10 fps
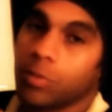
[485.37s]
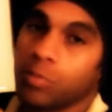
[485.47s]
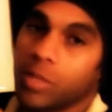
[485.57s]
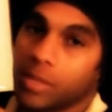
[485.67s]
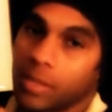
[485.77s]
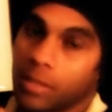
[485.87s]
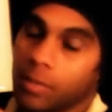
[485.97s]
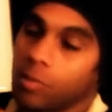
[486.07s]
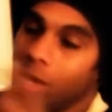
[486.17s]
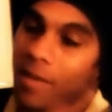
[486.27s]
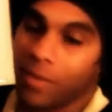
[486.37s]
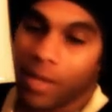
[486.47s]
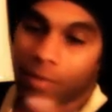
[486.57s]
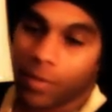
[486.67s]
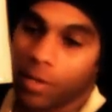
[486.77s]
business, you have to
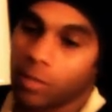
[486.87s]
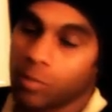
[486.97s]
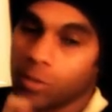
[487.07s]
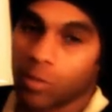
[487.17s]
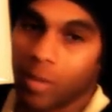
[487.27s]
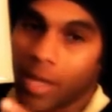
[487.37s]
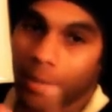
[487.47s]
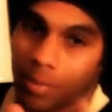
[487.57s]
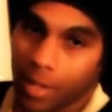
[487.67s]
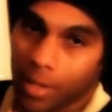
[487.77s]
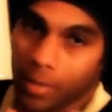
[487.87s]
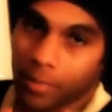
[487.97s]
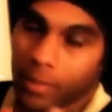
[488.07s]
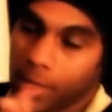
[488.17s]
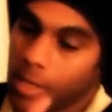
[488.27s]
have the customers to buy the product.
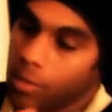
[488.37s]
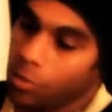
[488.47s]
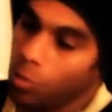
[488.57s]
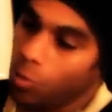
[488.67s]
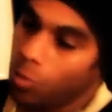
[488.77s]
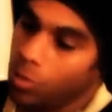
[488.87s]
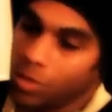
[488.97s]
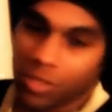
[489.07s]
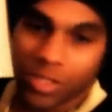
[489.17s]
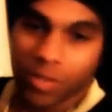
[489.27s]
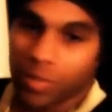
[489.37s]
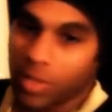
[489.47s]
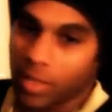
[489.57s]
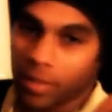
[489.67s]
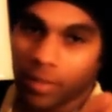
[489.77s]
So you still
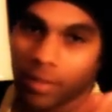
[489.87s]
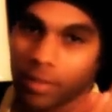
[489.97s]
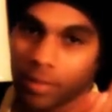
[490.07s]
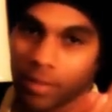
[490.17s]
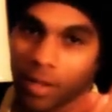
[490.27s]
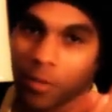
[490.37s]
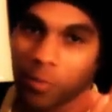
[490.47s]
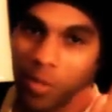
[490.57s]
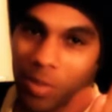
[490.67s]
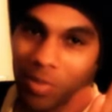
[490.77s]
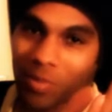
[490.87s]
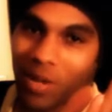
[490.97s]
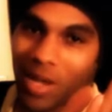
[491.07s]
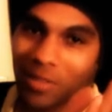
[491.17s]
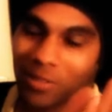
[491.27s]
need the other people
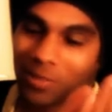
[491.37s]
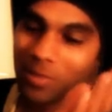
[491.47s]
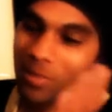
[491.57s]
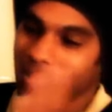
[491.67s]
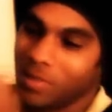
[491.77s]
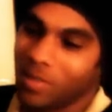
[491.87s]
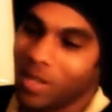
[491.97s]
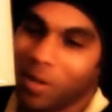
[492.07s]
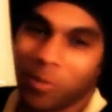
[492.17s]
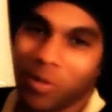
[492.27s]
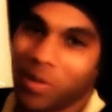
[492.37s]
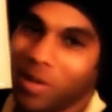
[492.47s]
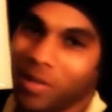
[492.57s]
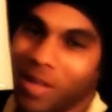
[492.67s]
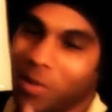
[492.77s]
around you. I don't
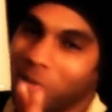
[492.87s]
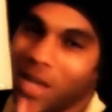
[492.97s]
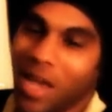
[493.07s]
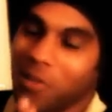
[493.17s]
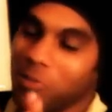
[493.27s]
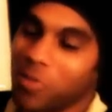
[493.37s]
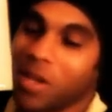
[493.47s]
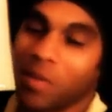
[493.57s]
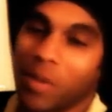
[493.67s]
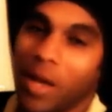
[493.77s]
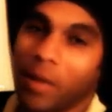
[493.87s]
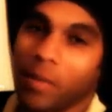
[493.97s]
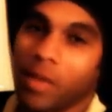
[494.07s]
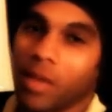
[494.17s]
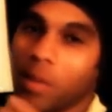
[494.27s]
care, I don't care how you think about it,
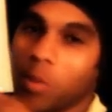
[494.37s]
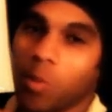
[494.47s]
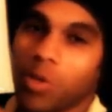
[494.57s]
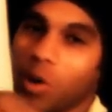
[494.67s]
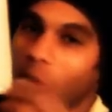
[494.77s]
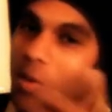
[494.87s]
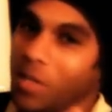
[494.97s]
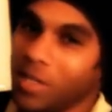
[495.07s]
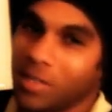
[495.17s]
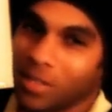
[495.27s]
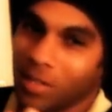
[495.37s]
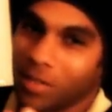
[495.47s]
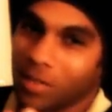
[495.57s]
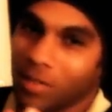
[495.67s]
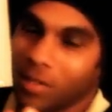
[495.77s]
but we all need each
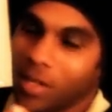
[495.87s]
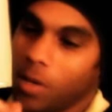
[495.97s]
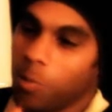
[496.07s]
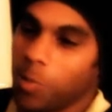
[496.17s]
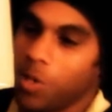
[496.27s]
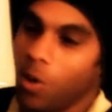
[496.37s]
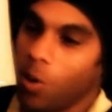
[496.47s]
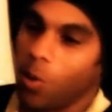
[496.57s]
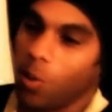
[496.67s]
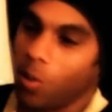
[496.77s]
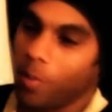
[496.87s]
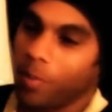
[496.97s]
other. We all